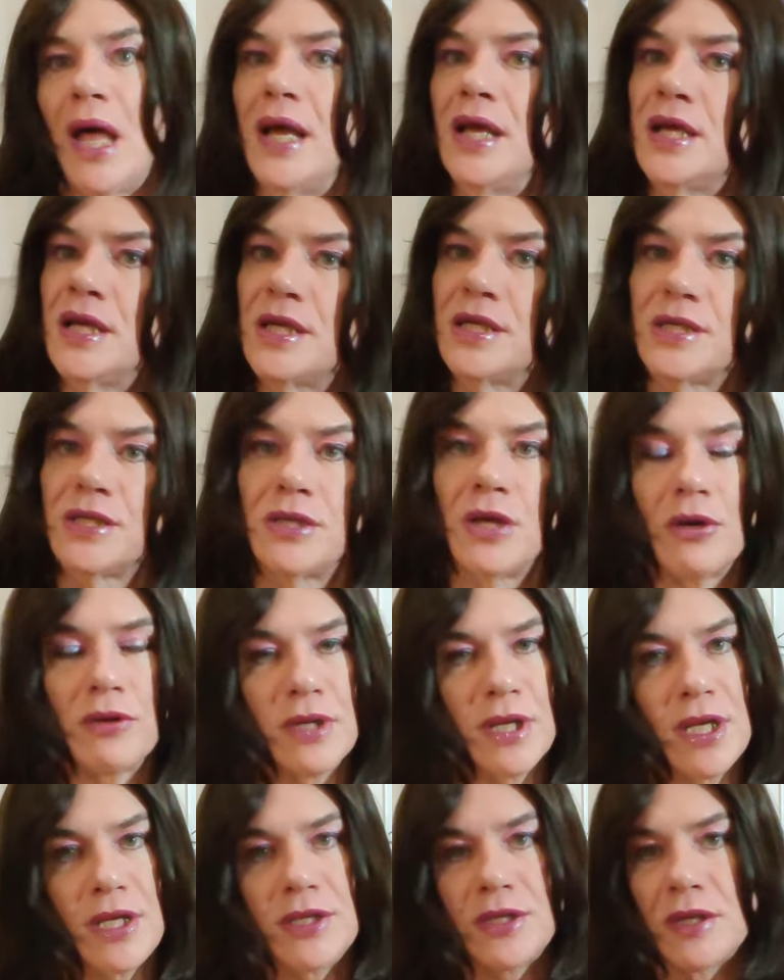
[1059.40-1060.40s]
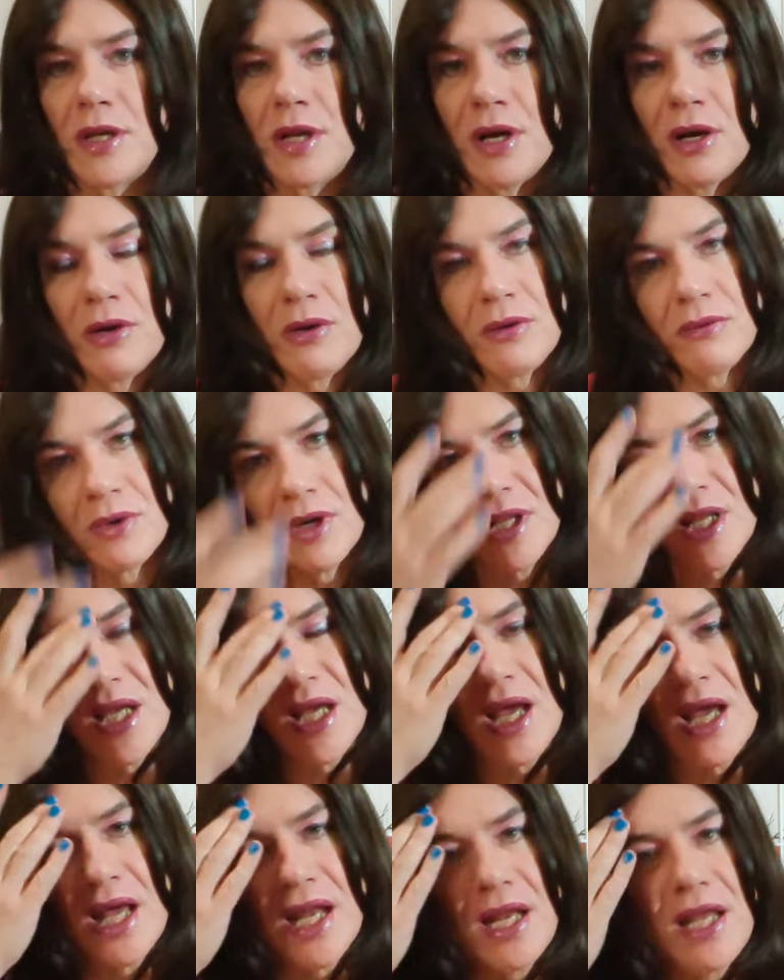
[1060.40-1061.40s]
Players don't need to know
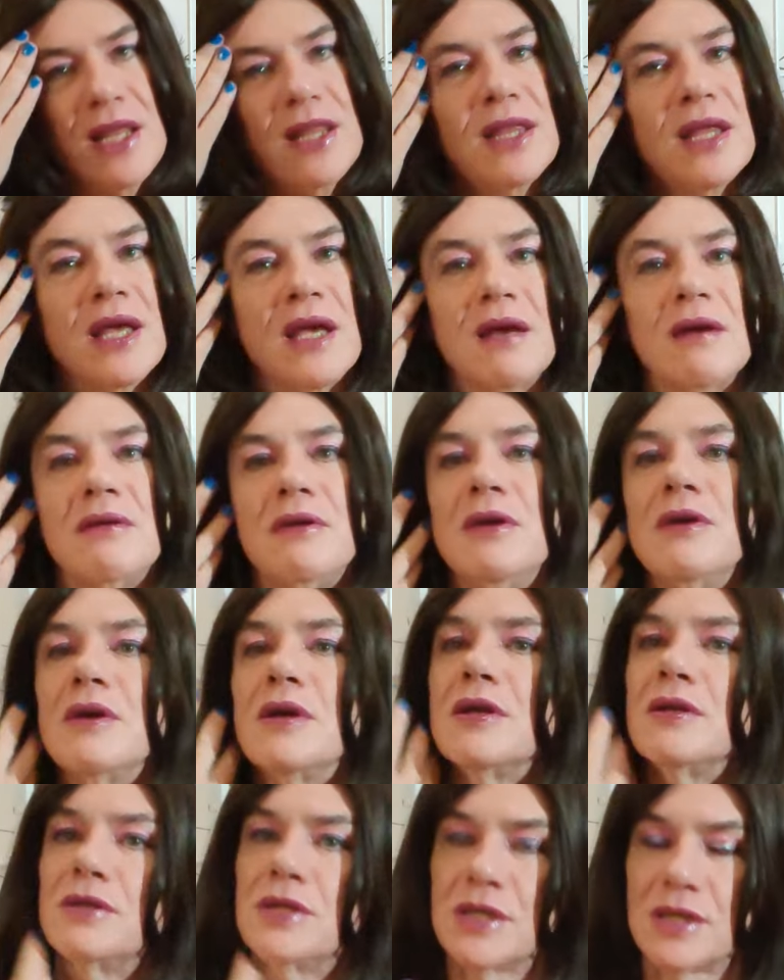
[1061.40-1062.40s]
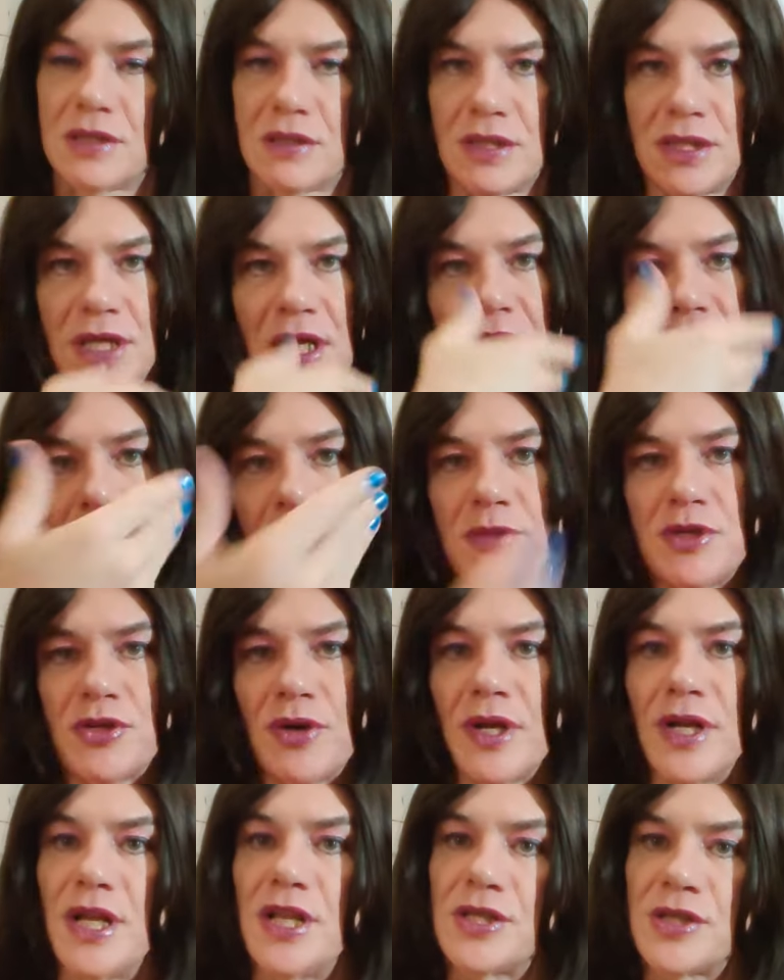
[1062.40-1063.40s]
really anything. You can just sink them
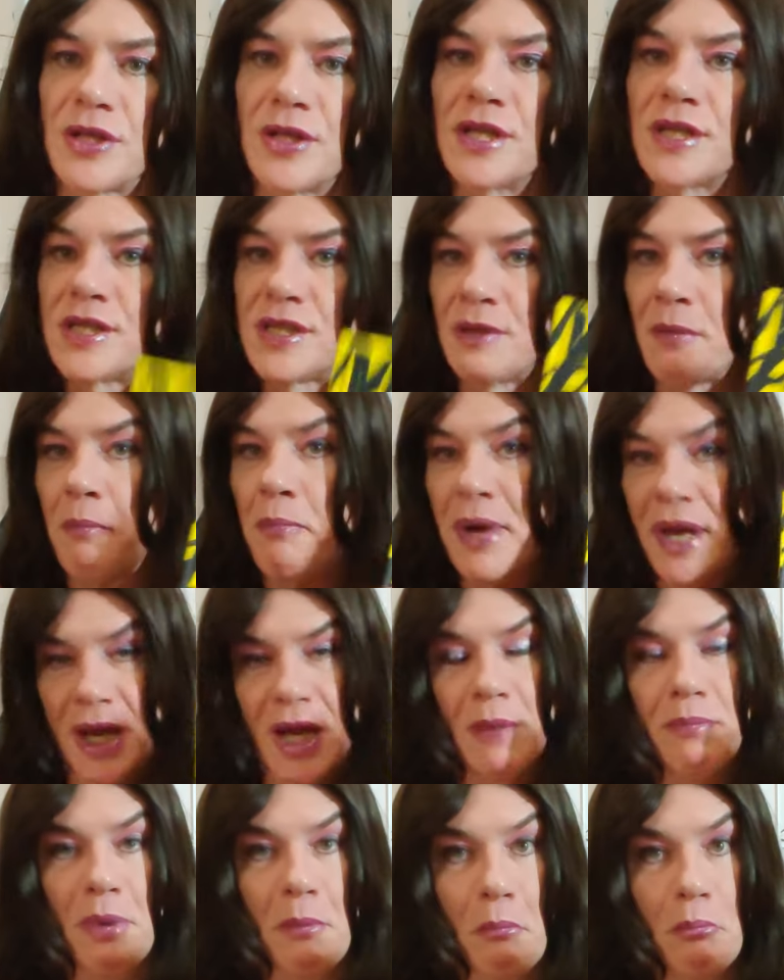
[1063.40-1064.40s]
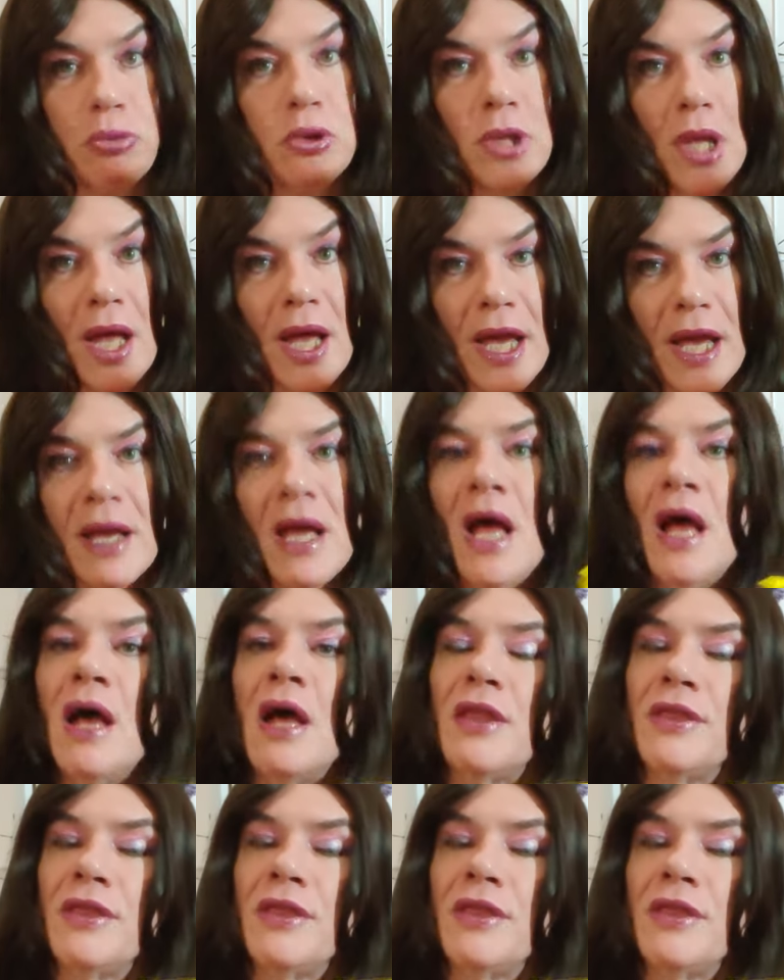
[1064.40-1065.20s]
straight in. So this is a pick up and play.